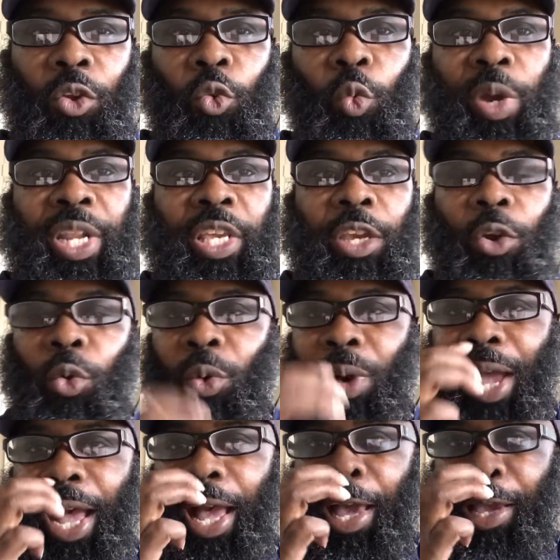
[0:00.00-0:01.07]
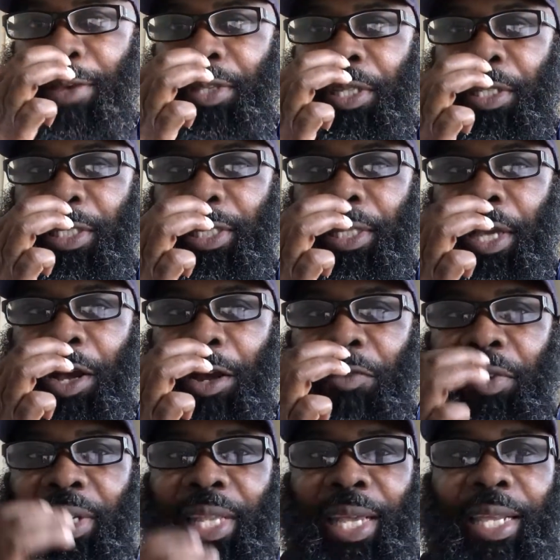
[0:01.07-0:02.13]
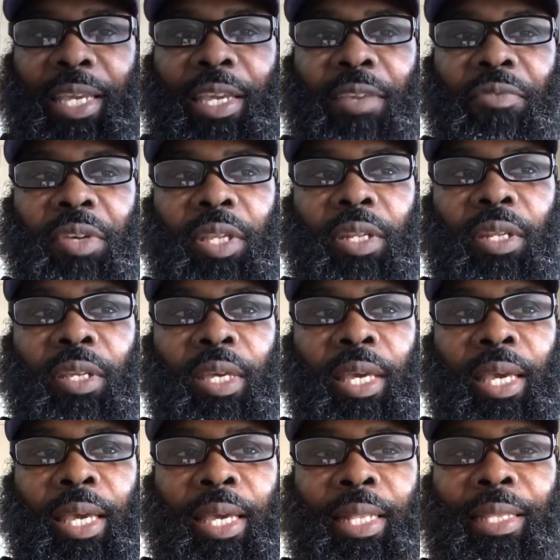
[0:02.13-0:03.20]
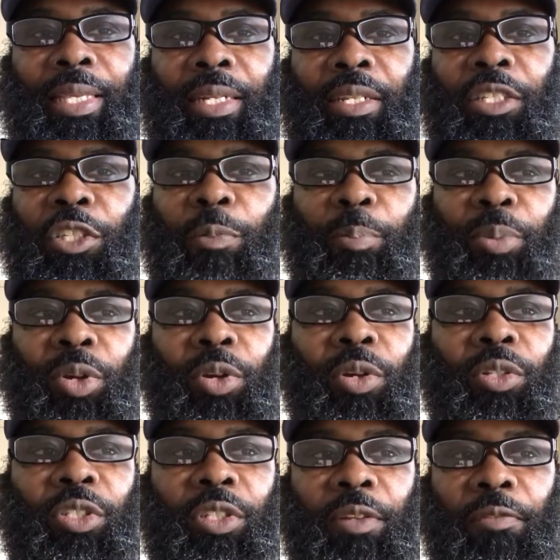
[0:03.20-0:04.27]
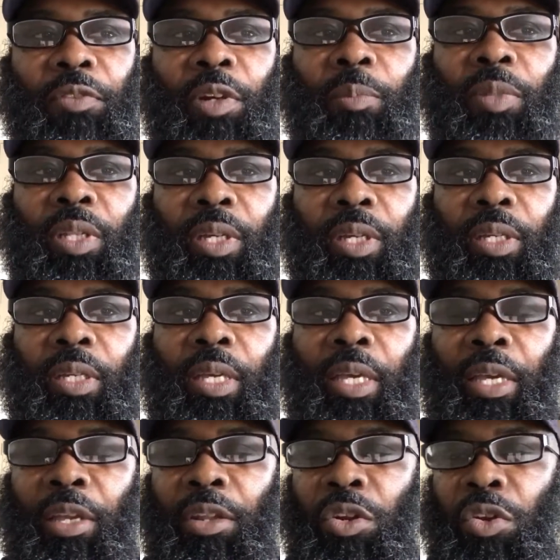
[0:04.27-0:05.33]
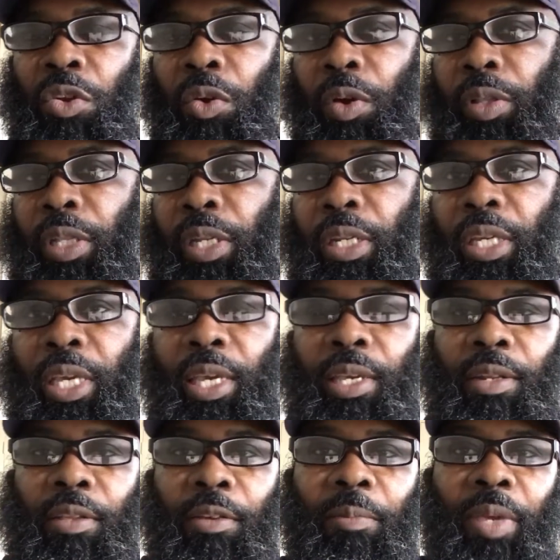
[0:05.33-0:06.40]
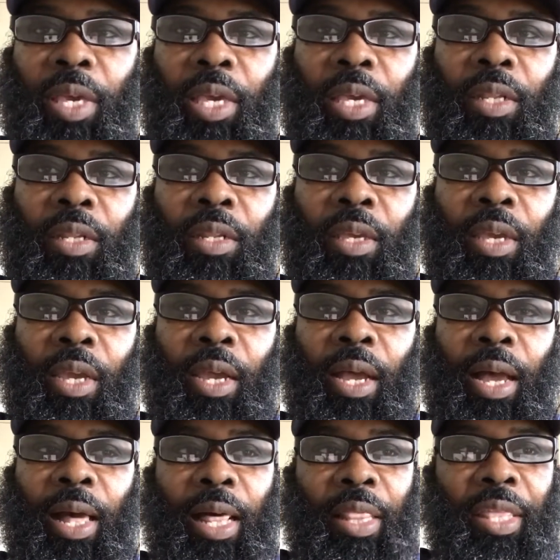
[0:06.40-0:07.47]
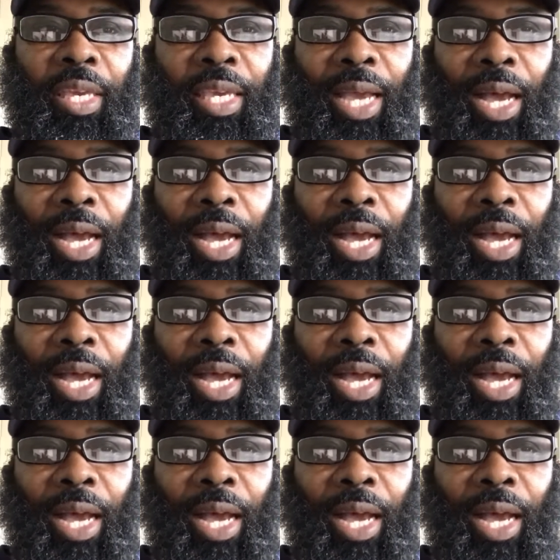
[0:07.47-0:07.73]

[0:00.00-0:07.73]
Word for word: When he arrived, he discovered that even the dispersed from the northern kingdom and uh, the